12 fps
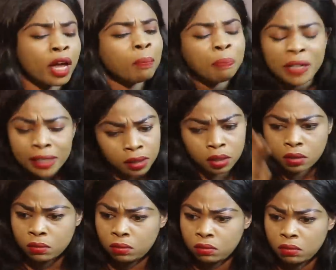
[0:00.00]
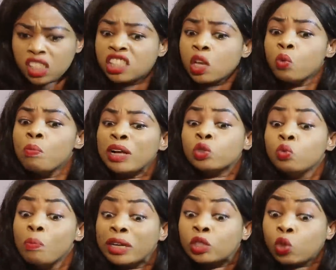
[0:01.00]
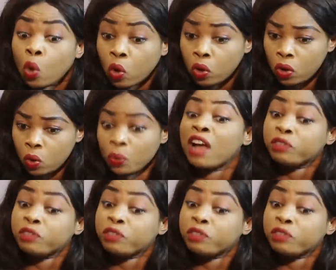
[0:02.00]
Okay, please. This is a woman to woman talk.